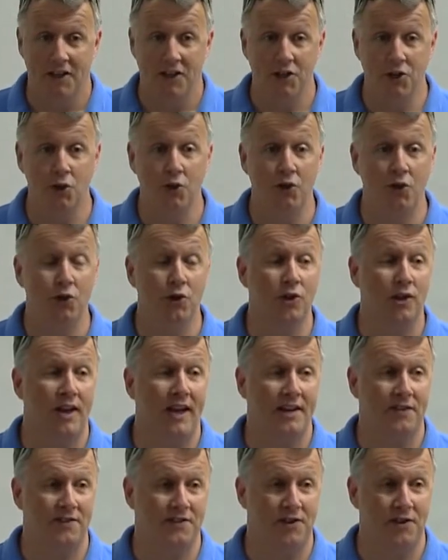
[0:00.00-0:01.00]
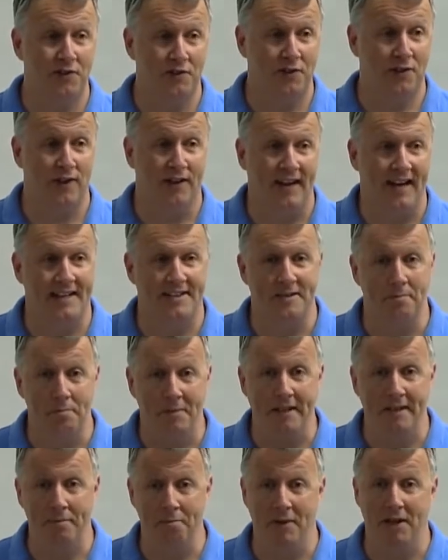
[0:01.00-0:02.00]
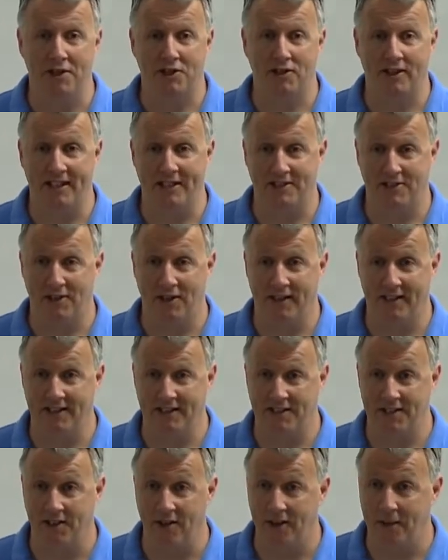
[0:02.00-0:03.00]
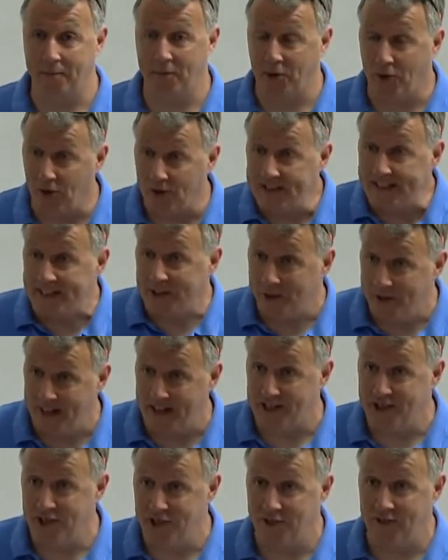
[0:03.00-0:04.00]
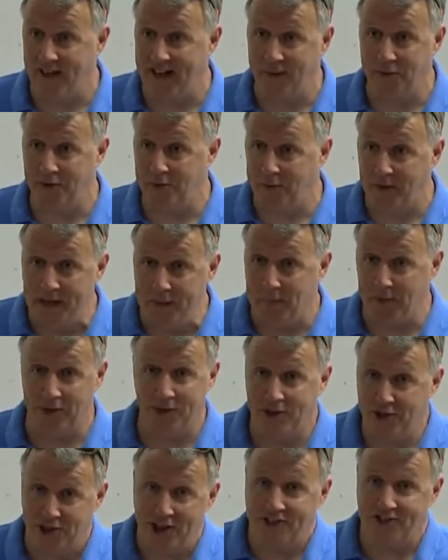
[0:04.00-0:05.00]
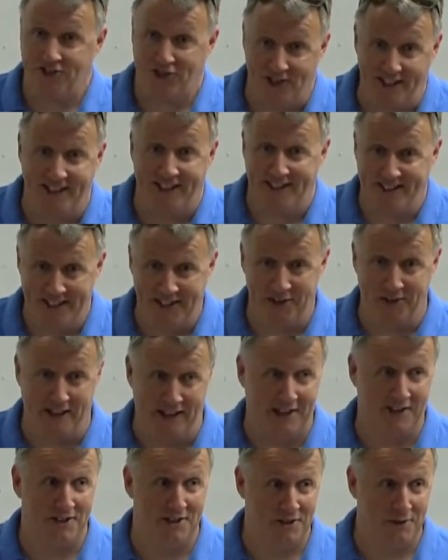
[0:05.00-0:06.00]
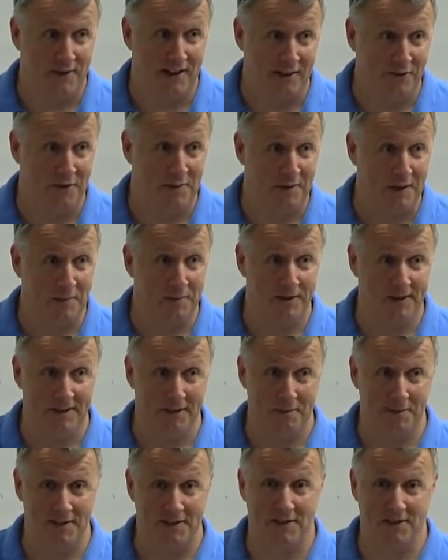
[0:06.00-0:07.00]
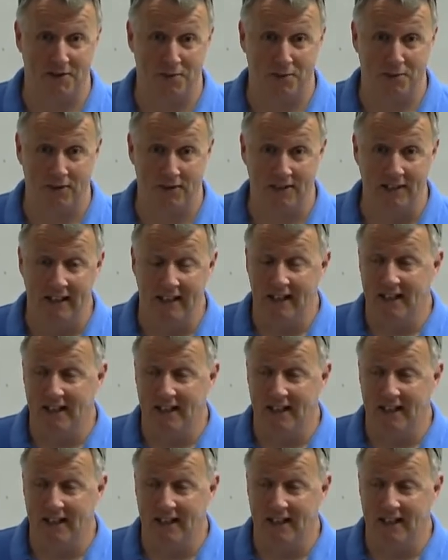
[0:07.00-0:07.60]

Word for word: You, your life so far hasn't been much like starting a startup, but all the interactions you've had with people are just like the interactions you have with people in the business world.